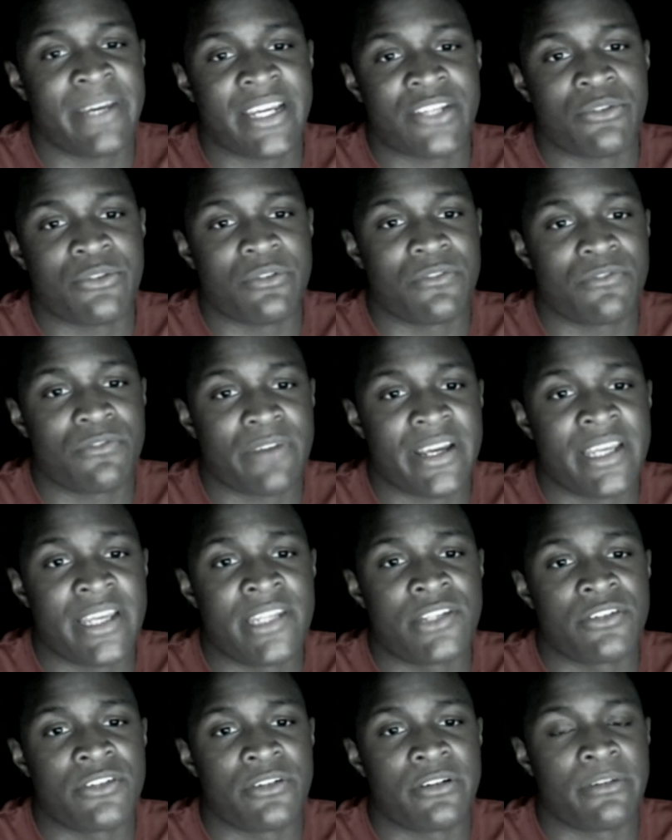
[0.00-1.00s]
it back to a
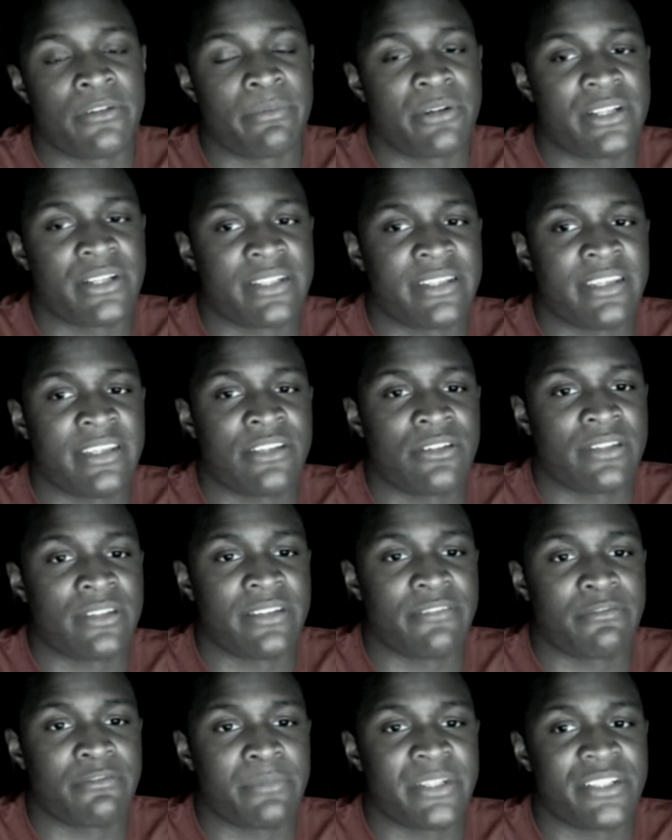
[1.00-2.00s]
friend, or putting together
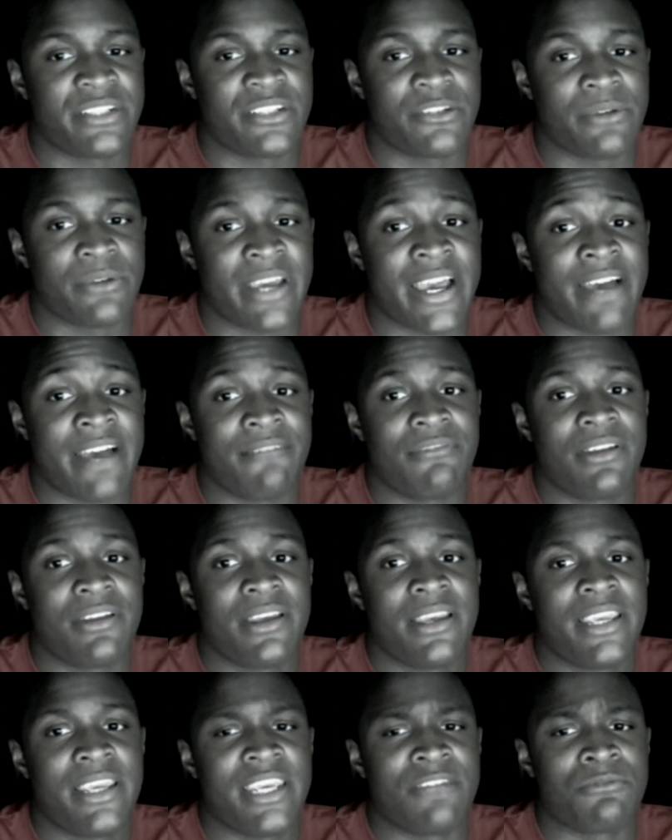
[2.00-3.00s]
the information you have
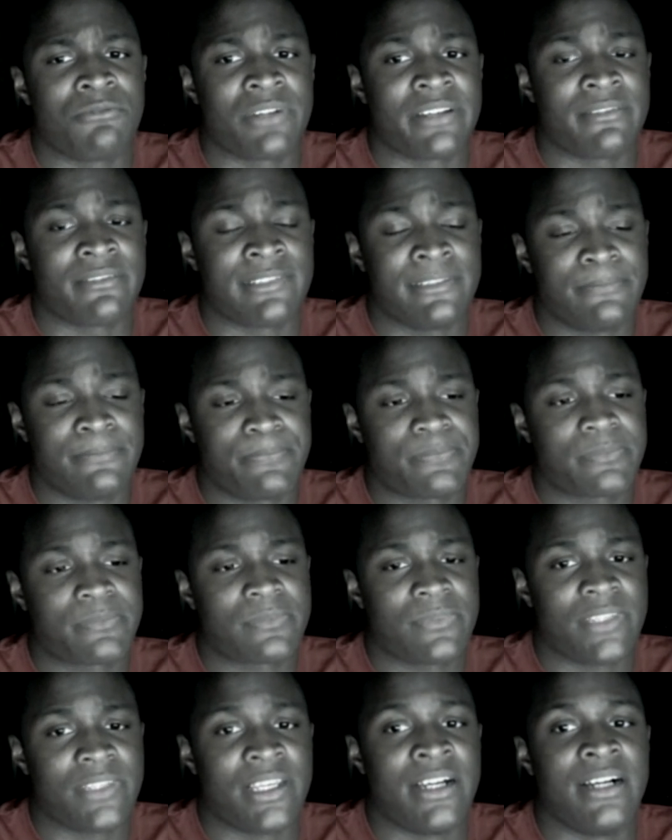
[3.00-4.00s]
and whatever.
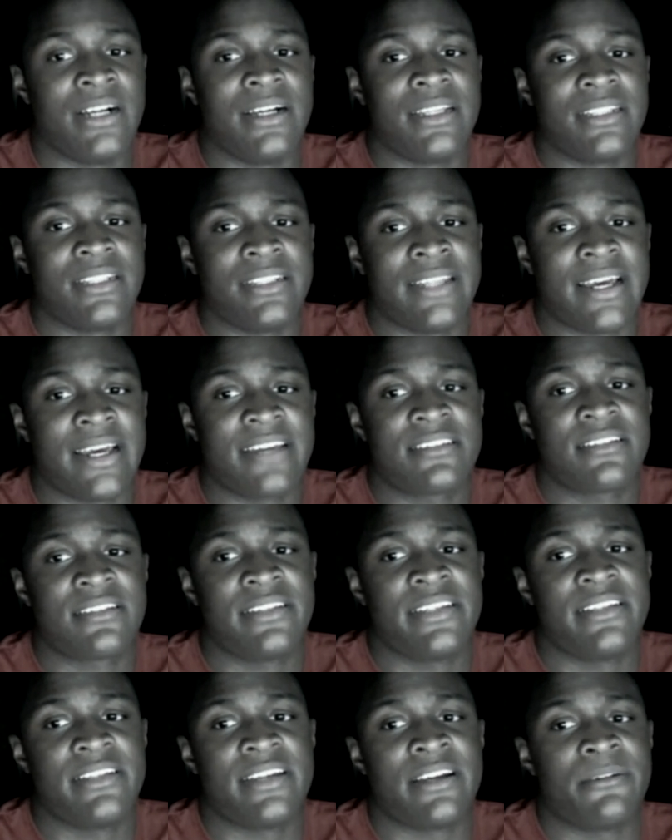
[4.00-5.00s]

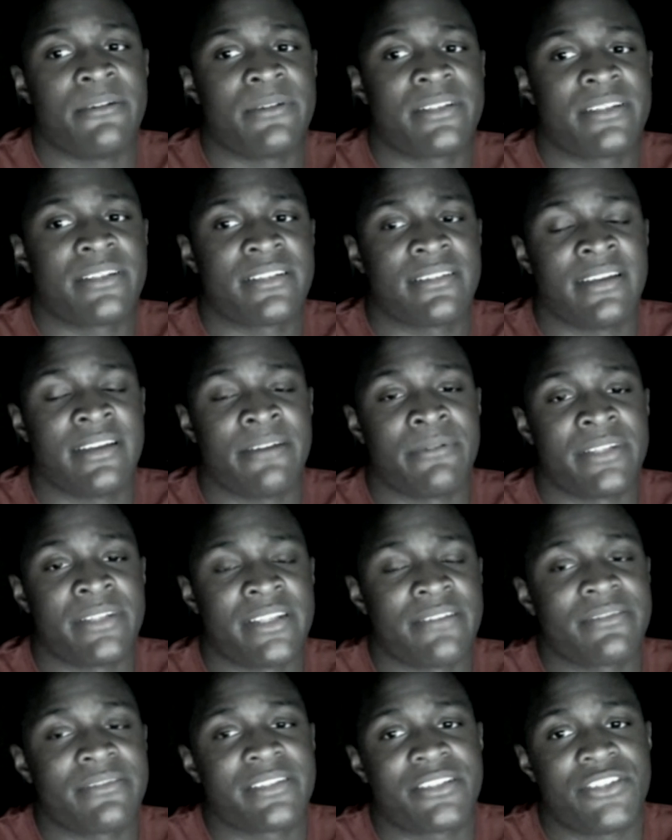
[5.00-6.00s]
Lastly, I would
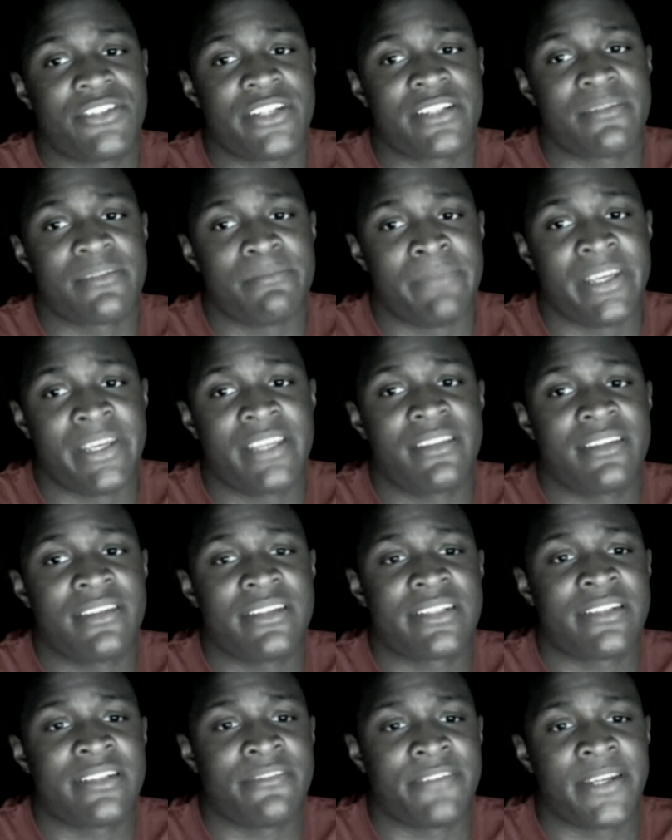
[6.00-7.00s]
definitely suggest make
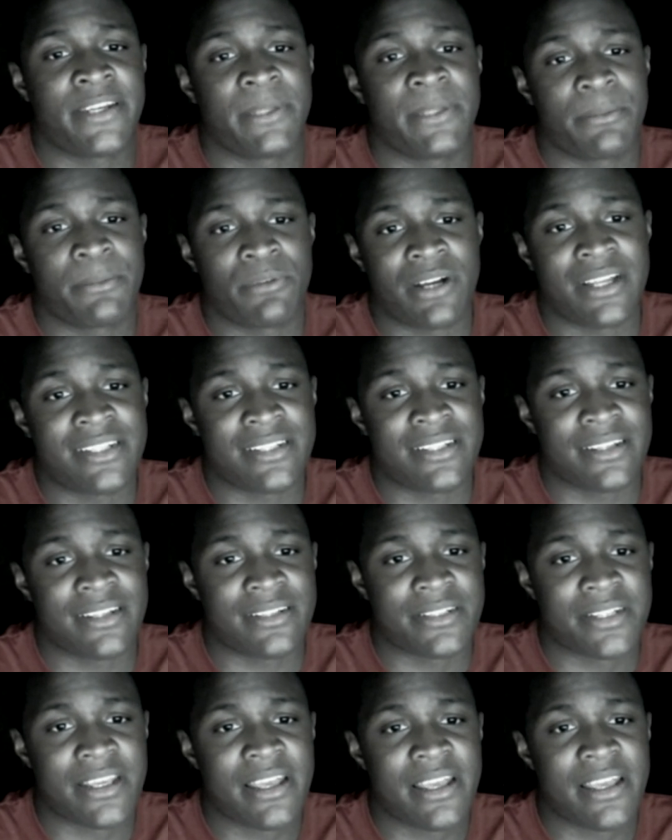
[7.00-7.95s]
this a family process.